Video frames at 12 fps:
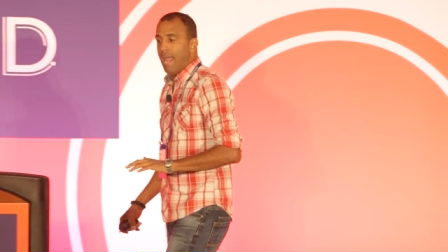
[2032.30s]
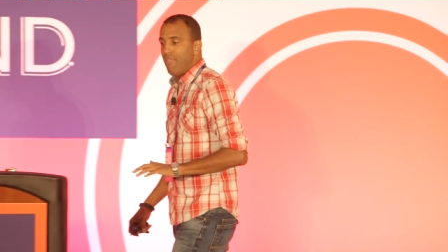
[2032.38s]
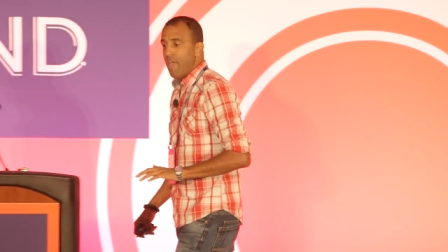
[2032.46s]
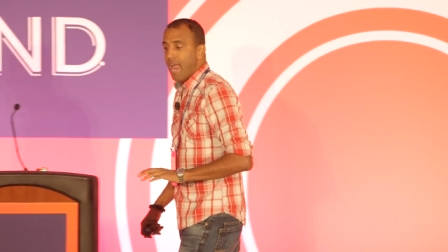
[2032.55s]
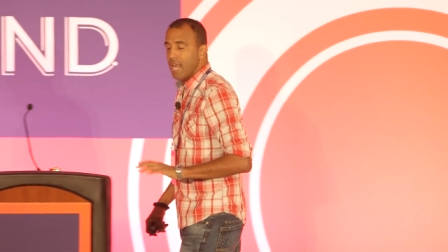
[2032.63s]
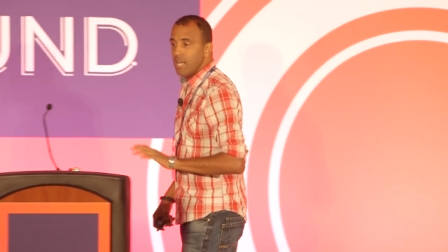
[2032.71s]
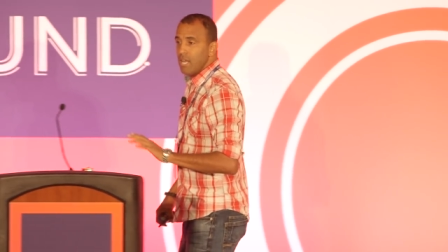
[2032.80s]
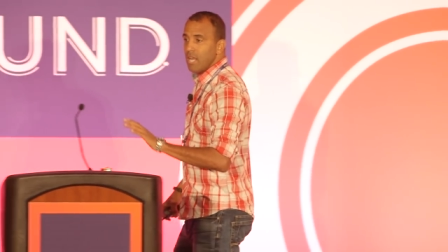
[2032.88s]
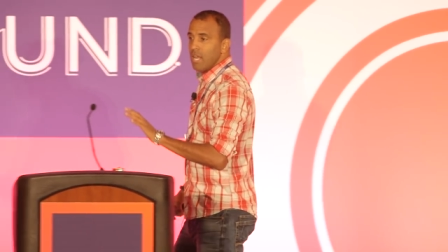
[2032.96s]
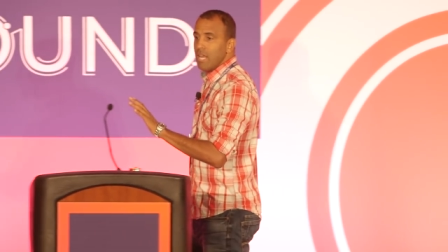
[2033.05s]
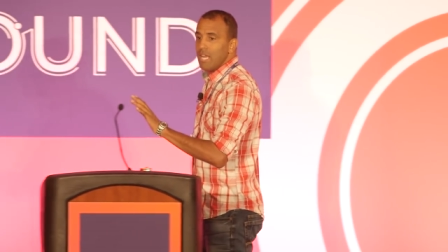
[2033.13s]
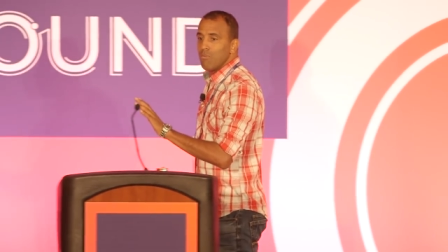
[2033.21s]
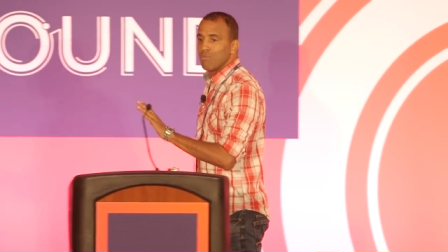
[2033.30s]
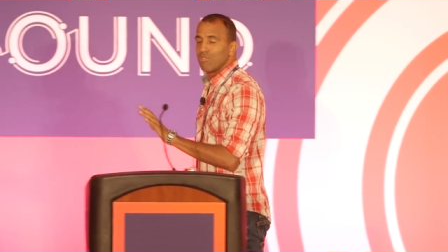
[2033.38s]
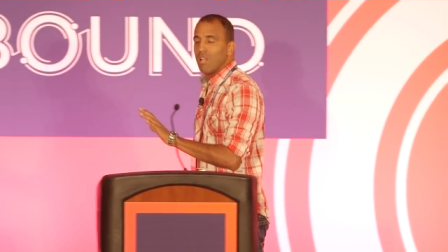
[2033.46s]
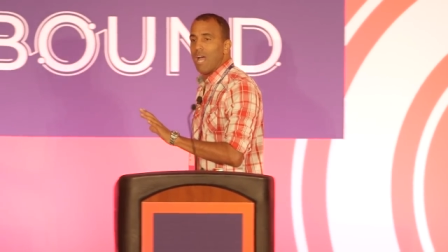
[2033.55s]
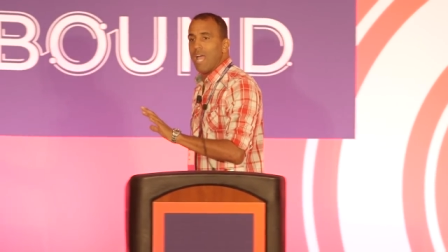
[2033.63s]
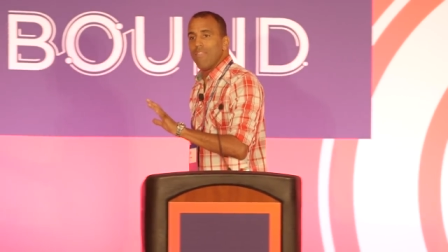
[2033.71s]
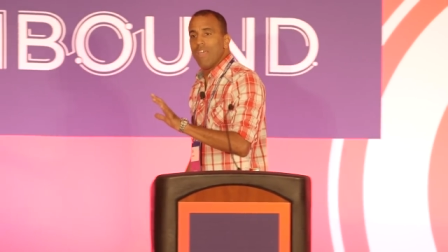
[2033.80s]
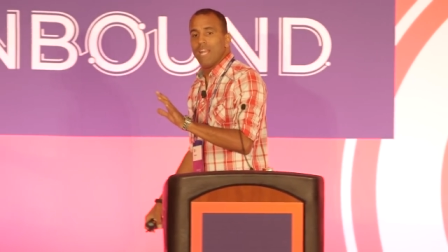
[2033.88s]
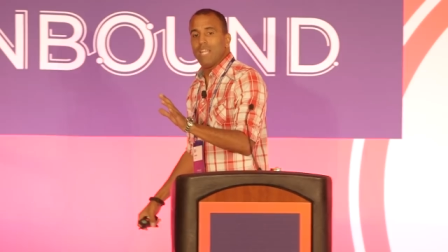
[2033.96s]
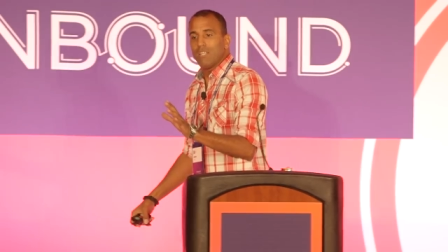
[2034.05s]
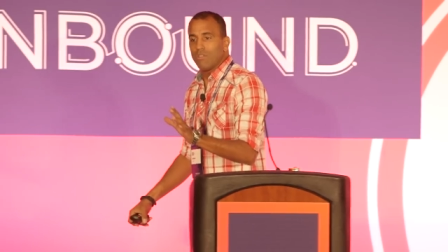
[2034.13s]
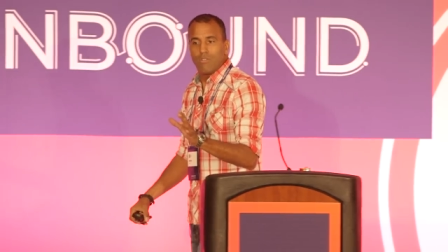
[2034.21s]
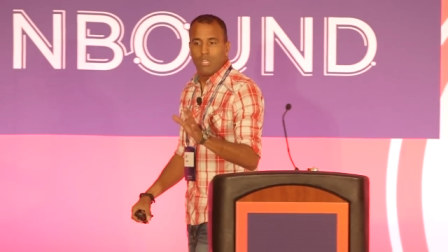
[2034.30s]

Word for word: And then he was like, and then he,